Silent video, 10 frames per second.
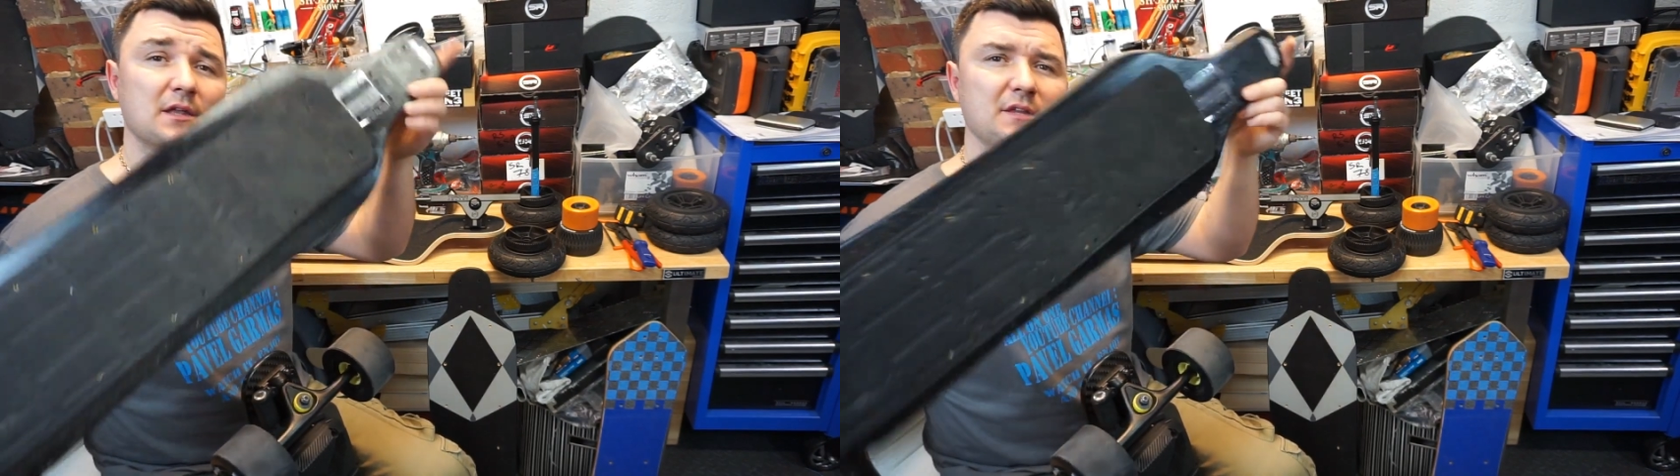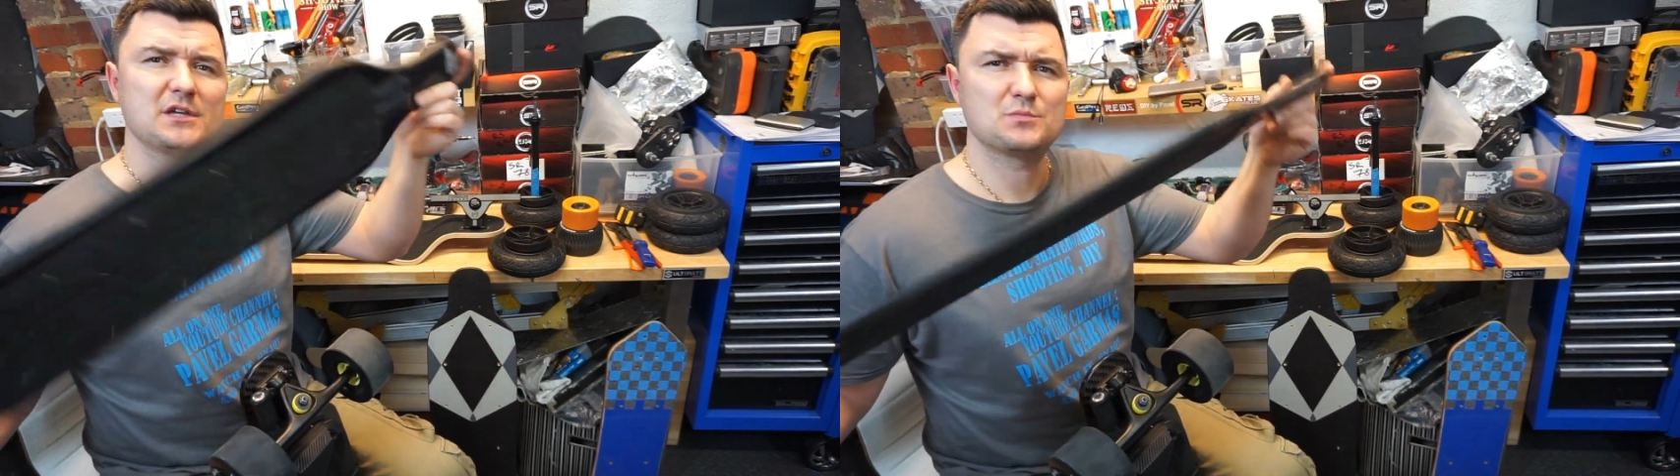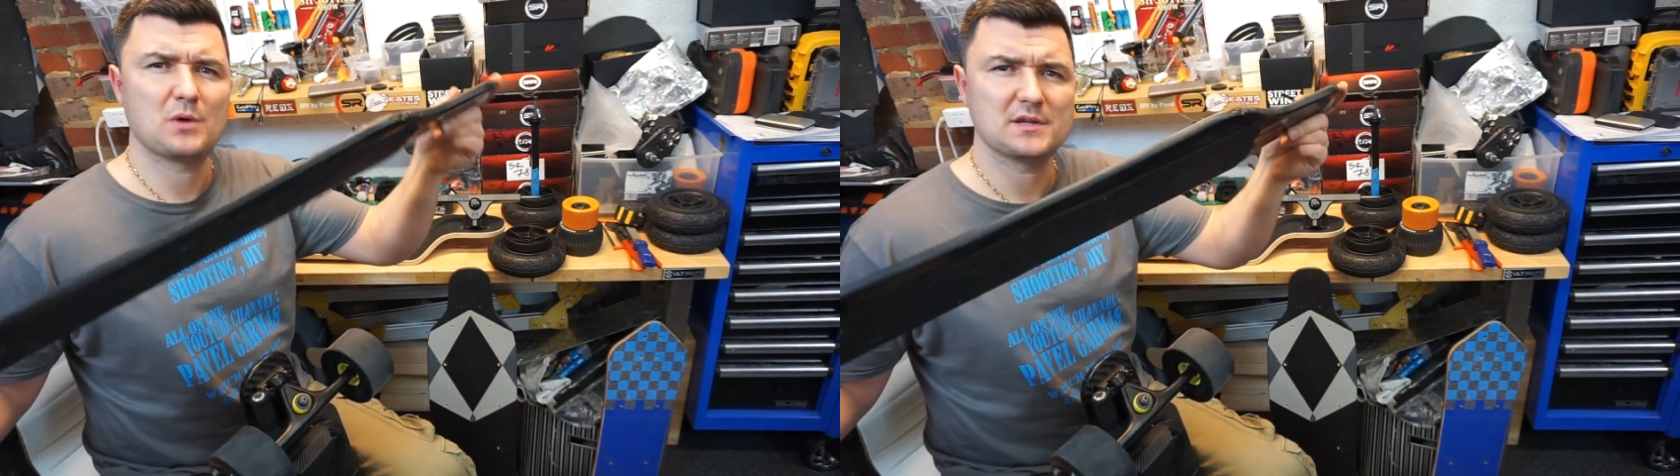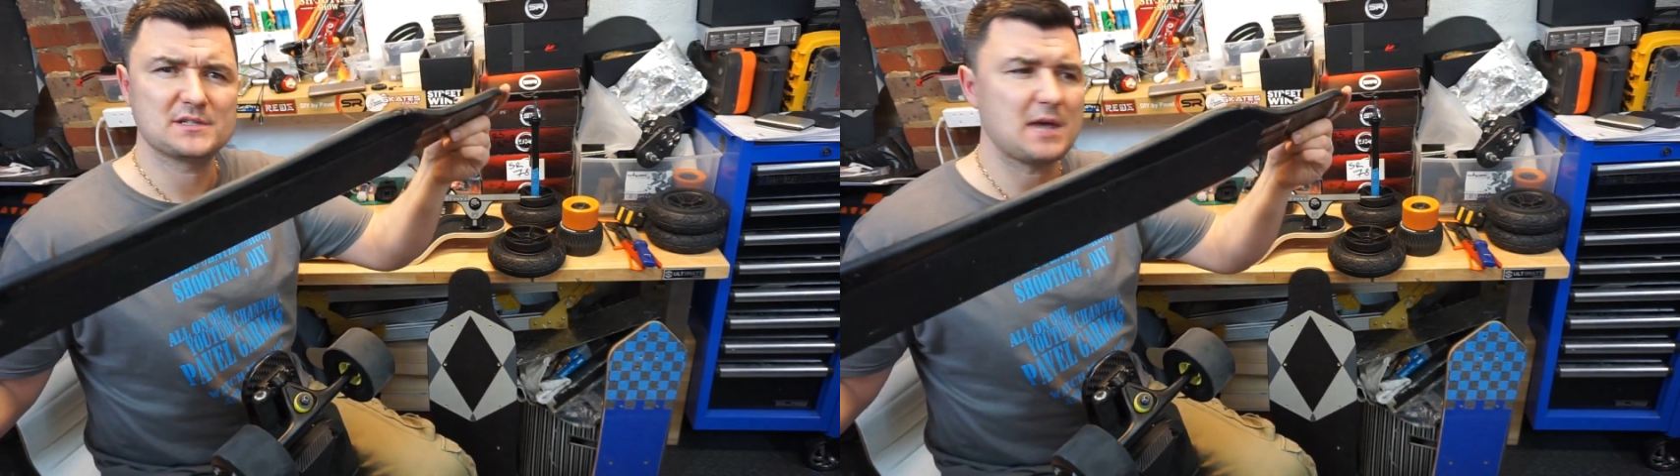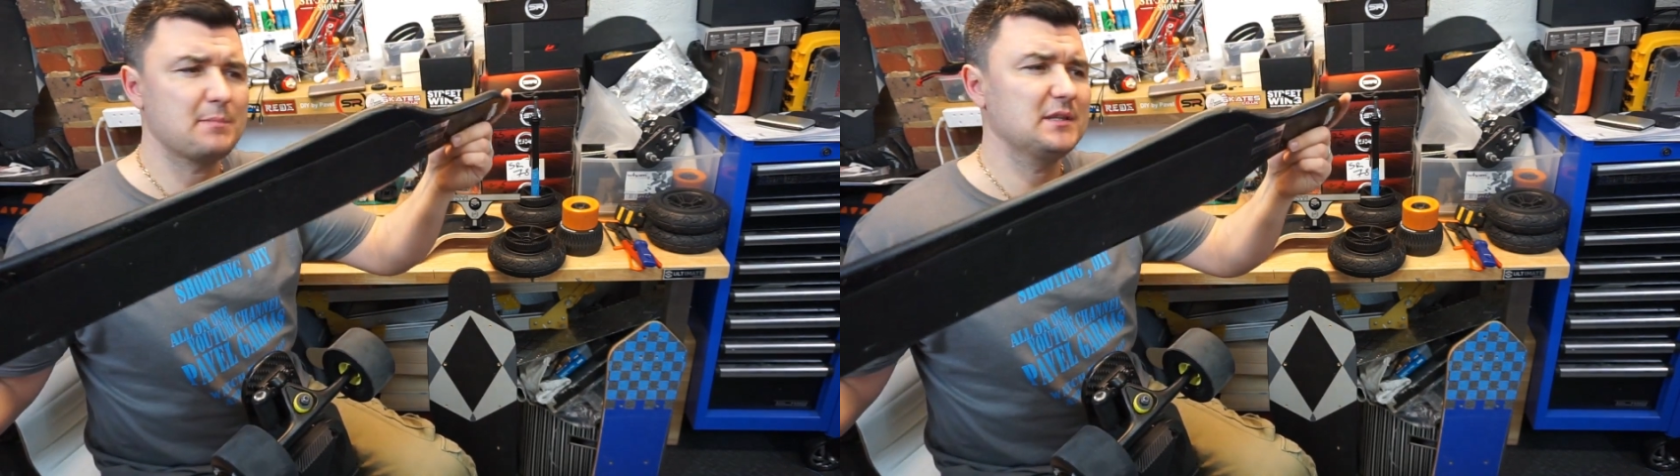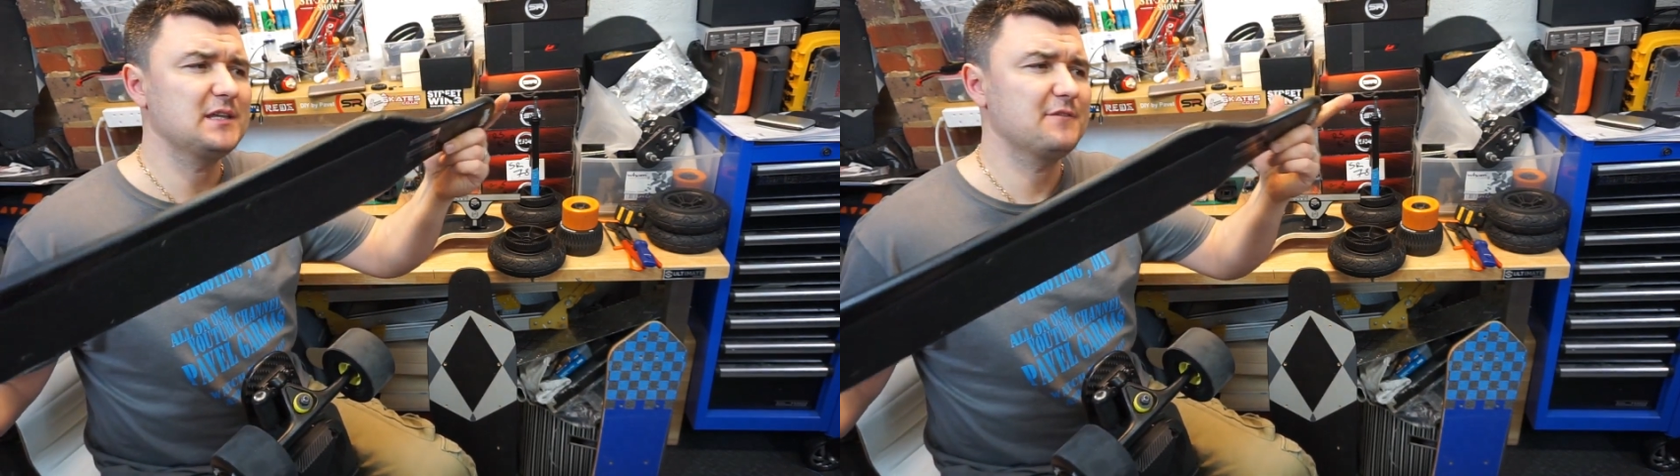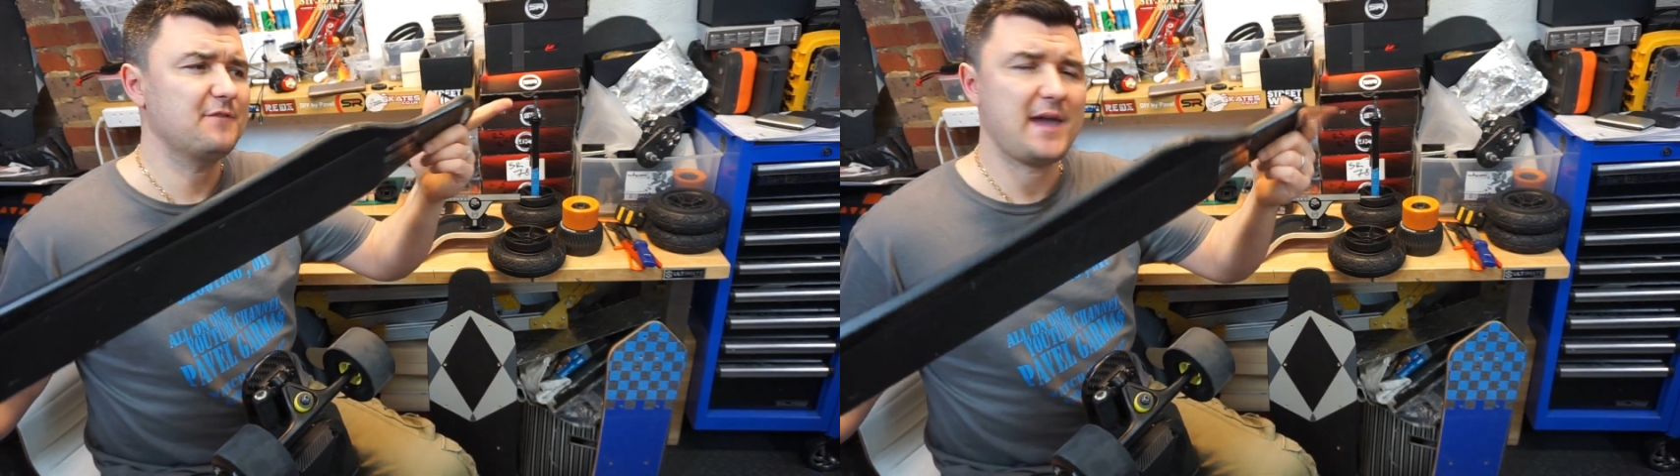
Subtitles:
This one is, I believe,